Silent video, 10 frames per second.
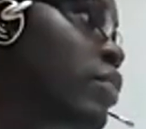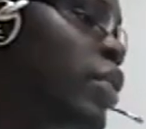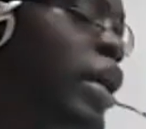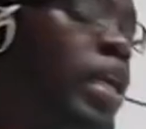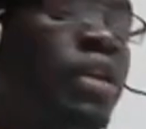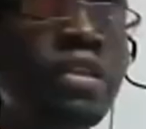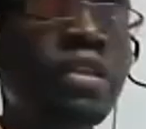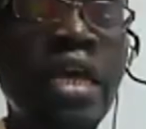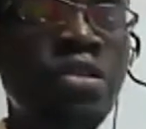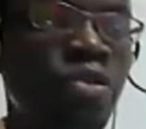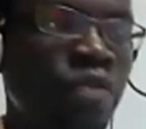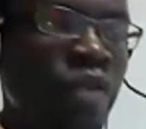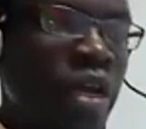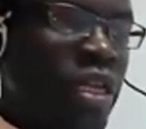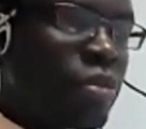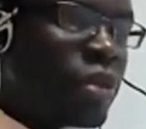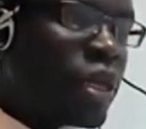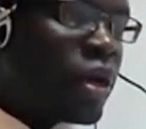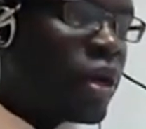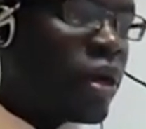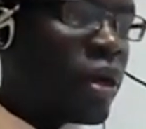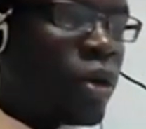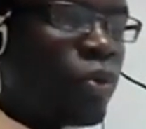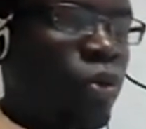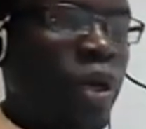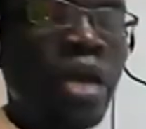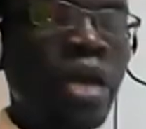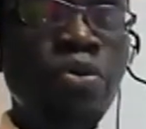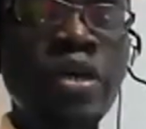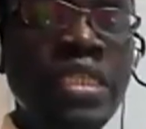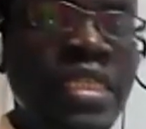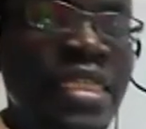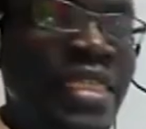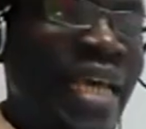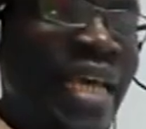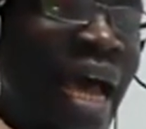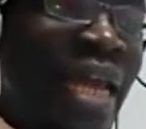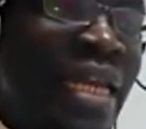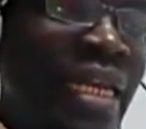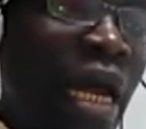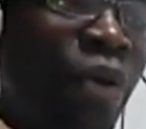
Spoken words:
for any signs of anemia. We can do a CT scan. Now, a